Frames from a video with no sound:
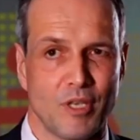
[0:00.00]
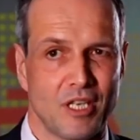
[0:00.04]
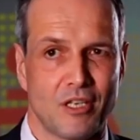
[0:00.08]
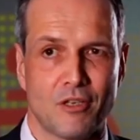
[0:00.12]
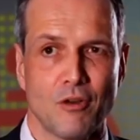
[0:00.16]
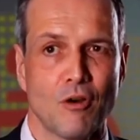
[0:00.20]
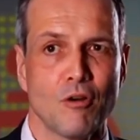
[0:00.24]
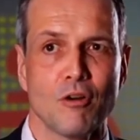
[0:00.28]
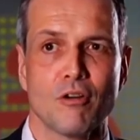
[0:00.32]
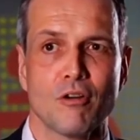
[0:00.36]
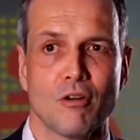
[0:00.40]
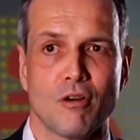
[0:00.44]
We
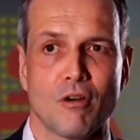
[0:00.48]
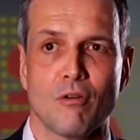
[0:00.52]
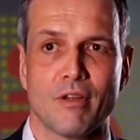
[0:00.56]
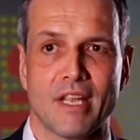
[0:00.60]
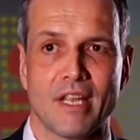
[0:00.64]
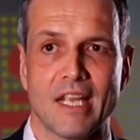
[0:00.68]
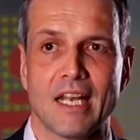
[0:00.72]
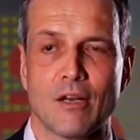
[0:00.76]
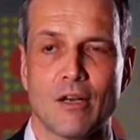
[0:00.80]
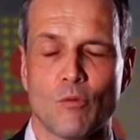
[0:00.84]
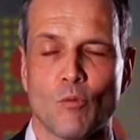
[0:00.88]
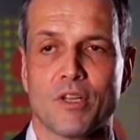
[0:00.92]
don't know
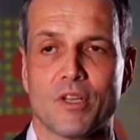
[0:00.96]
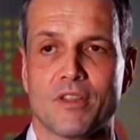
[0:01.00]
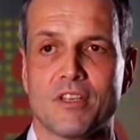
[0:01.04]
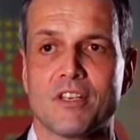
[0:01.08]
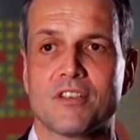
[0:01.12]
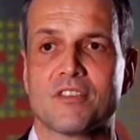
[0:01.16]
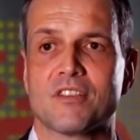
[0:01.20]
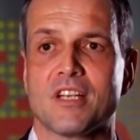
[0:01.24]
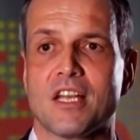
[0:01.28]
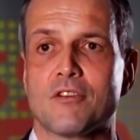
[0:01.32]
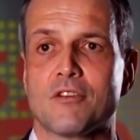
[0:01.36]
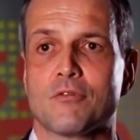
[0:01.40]
yet what
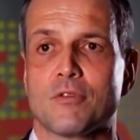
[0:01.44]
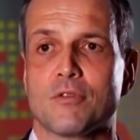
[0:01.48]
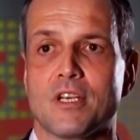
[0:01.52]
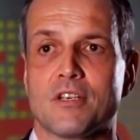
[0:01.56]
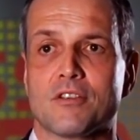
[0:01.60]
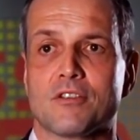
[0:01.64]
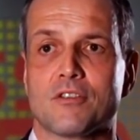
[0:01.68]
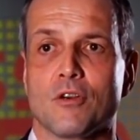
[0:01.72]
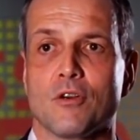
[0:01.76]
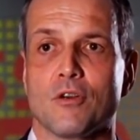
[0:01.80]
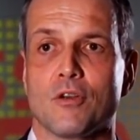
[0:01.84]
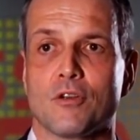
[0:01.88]
this century
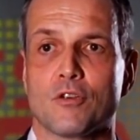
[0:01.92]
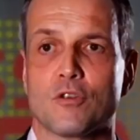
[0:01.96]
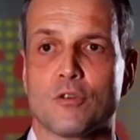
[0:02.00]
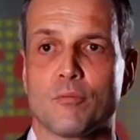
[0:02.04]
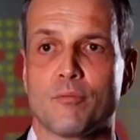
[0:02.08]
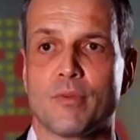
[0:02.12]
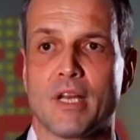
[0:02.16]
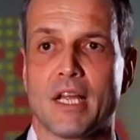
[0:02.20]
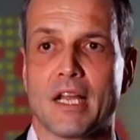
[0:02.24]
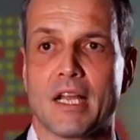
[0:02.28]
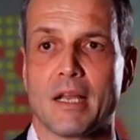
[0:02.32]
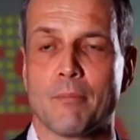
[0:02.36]
is going to
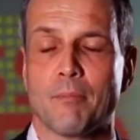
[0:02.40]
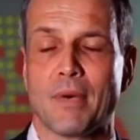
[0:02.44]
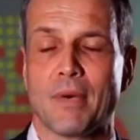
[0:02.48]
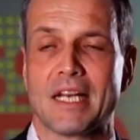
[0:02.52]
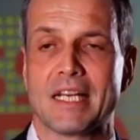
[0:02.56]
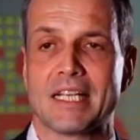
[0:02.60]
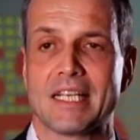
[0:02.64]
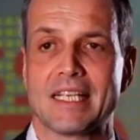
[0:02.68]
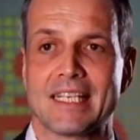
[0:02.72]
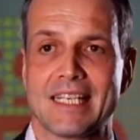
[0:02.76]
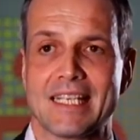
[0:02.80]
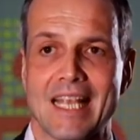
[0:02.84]
bring, but
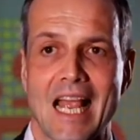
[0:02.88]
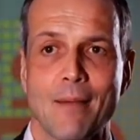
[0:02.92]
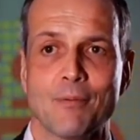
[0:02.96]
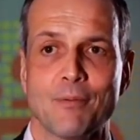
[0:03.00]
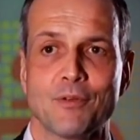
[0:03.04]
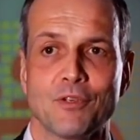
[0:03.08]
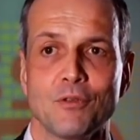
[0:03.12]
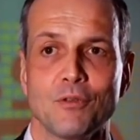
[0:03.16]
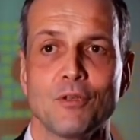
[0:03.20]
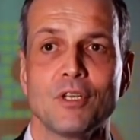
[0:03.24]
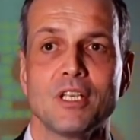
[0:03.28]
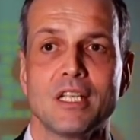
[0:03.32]
it is
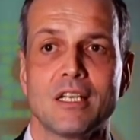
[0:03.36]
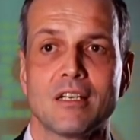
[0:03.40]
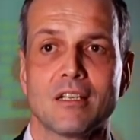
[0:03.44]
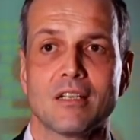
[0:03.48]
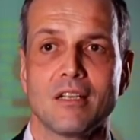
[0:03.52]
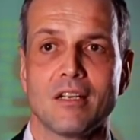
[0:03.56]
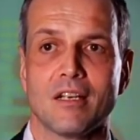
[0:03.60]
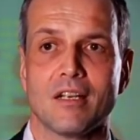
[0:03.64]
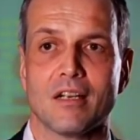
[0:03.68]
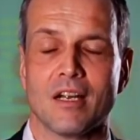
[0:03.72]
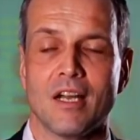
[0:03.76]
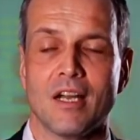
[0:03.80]
absolutely
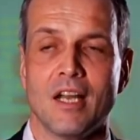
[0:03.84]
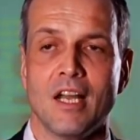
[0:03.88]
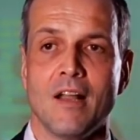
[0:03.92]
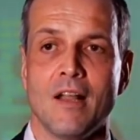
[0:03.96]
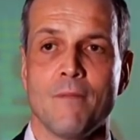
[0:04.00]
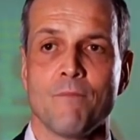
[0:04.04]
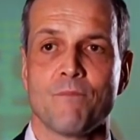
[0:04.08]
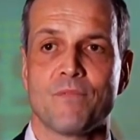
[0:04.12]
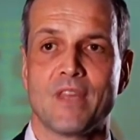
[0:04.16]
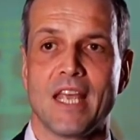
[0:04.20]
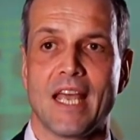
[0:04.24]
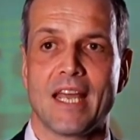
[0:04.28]
clear
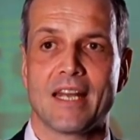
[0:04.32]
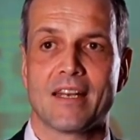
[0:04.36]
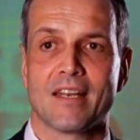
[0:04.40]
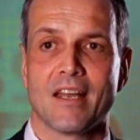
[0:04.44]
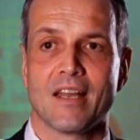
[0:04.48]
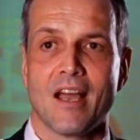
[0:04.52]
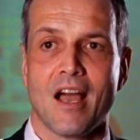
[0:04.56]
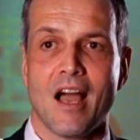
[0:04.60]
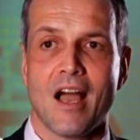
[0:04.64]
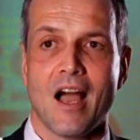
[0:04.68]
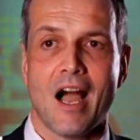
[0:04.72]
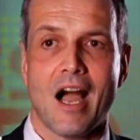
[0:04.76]
that
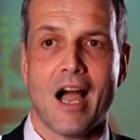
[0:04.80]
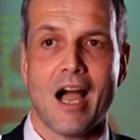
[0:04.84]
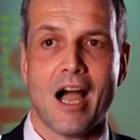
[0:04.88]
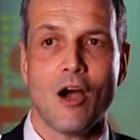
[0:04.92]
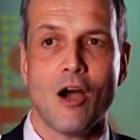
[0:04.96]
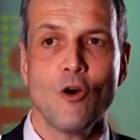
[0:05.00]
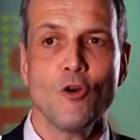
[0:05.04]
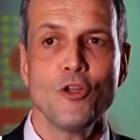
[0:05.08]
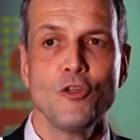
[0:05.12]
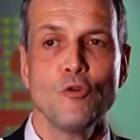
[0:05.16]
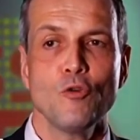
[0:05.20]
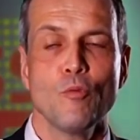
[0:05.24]

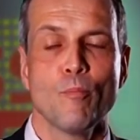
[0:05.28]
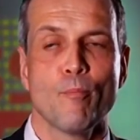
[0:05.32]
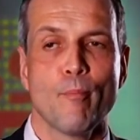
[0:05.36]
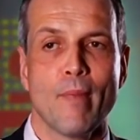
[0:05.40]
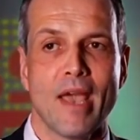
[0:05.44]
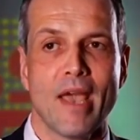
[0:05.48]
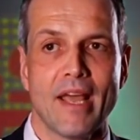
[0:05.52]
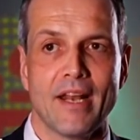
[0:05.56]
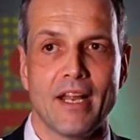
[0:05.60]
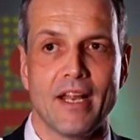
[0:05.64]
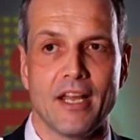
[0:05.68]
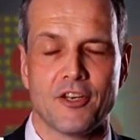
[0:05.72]
how you
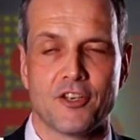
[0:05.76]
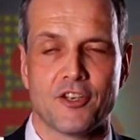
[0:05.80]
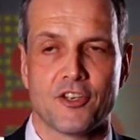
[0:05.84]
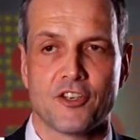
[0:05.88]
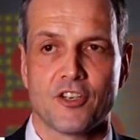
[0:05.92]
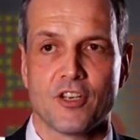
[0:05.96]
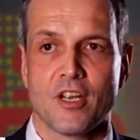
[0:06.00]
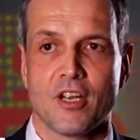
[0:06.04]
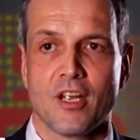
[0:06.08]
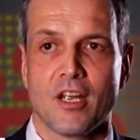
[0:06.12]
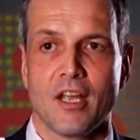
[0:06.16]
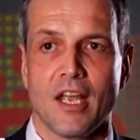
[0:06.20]

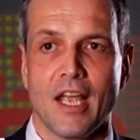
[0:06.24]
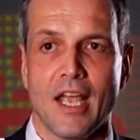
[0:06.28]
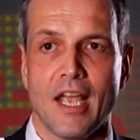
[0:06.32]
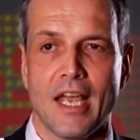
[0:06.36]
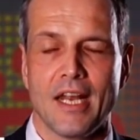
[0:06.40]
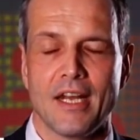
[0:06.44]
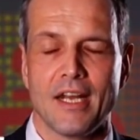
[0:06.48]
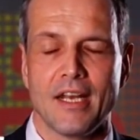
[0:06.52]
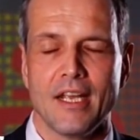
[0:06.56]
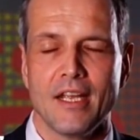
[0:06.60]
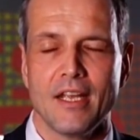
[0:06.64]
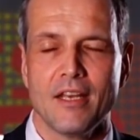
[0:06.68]
manage
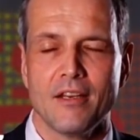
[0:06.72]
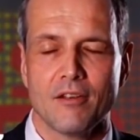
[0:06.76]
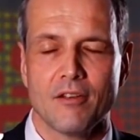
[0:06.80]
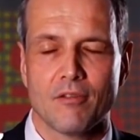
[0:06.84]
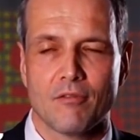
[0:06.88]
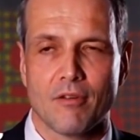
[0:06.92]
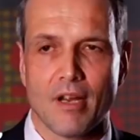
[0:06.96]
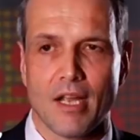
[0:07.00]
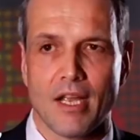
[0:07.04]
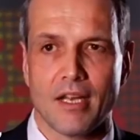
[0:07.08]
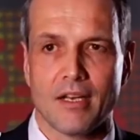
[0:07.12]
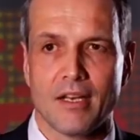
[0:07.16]
and
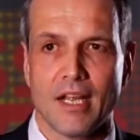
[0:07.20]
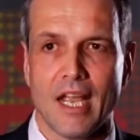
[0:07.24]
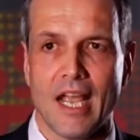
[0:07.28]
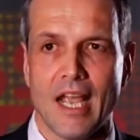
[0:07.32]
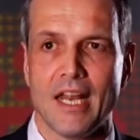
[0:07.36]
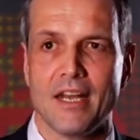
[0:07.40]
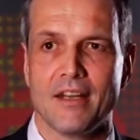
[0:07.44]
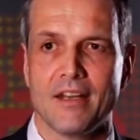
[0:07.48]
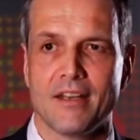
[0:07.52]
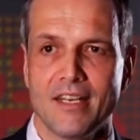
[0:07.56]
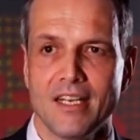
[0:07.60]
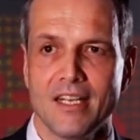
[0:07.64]
integrate
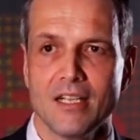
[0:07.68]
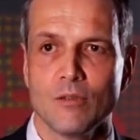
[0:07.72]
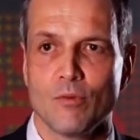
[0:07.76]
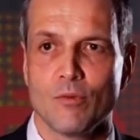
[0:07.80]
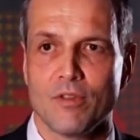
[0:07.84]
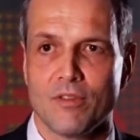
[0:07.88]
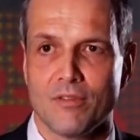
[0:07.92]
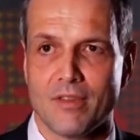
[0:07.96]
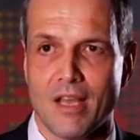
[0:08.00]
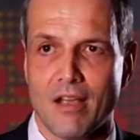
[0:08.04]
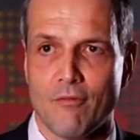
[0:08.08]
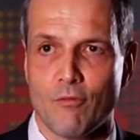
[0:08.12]
and deal
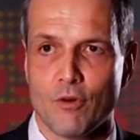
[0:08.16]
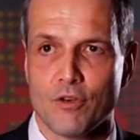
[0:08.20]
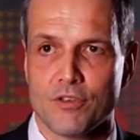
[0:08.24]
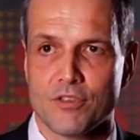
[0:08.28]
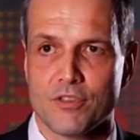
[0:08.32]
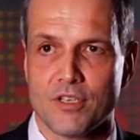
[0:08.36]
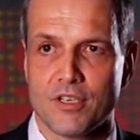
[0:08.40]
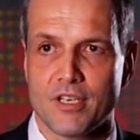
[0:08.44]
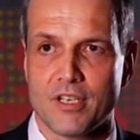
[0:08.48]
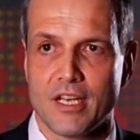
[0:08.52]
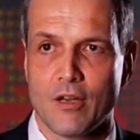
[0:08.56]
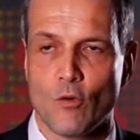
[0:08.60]
with
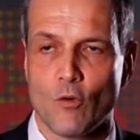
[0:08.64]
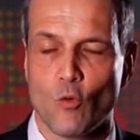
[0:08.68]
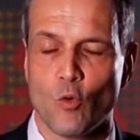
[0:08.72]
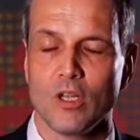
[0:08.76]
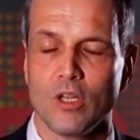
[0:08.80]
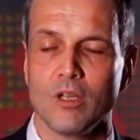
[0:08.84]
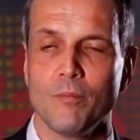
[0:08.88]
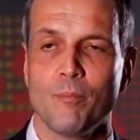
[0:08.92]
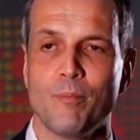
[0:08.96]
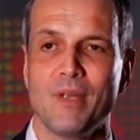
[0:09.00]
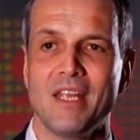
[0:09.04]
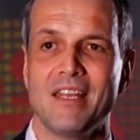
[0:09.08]
diversity
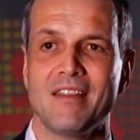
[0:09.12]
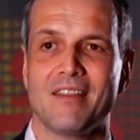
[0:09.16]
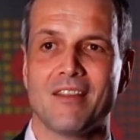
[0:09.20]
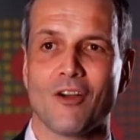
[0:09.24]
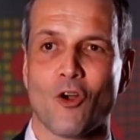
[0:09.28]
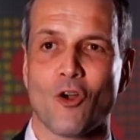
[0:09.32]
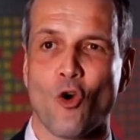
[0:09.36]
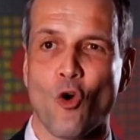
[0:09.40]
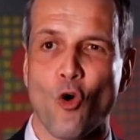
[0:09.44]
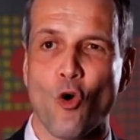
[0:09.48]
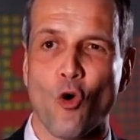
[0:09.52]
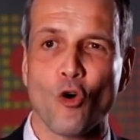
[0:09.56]
will be the
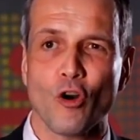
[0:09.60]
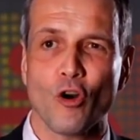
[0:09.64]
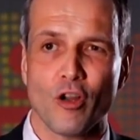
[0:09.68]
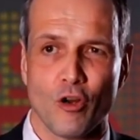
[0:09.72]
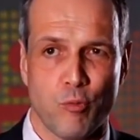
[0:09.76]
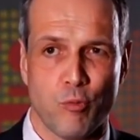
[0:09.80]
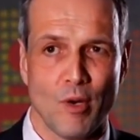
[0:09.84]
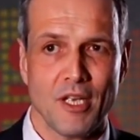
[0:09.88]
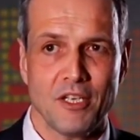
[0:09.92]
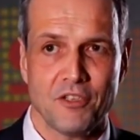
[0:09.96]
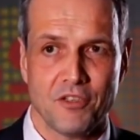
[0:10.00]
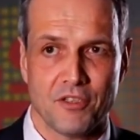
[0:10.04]
core
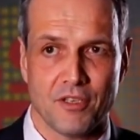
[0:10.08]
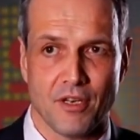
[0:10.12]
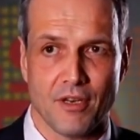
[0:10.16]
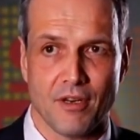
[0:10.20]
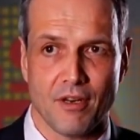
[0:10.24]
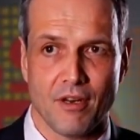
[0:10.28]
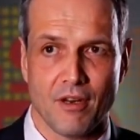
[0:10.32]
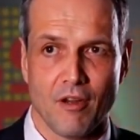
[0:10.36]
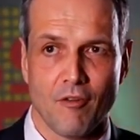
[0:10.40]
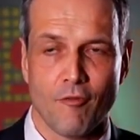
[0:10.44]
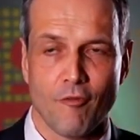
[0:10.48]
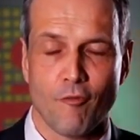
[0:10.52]
question
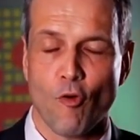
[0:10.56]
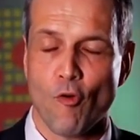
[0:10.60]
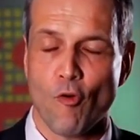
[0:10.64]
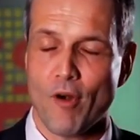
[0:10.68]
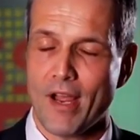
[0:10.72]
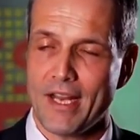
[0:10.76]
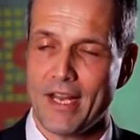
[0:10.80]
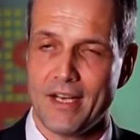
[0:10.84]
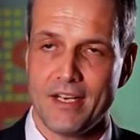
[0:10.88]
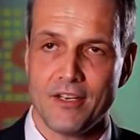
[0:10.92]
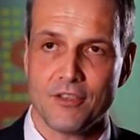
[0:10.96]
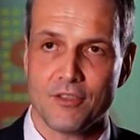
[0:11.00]
for
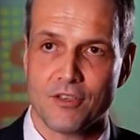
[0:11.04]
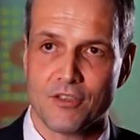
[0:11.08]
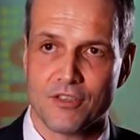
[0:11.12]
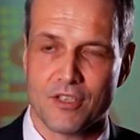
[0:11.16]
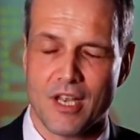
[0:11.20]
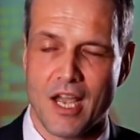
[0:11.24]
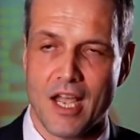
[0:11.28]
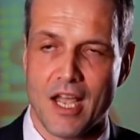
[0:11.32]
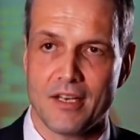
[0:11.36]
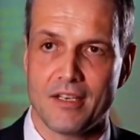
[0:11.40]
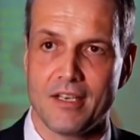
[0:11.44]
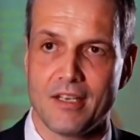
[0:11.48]
any
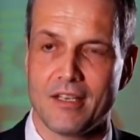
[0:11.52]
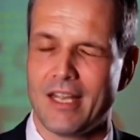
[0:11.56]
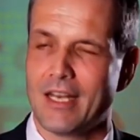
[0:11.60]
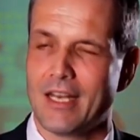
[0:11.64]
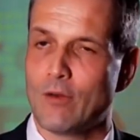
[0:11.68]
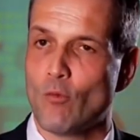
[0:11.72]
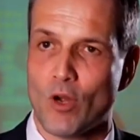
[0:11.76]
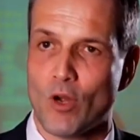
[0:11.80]
society that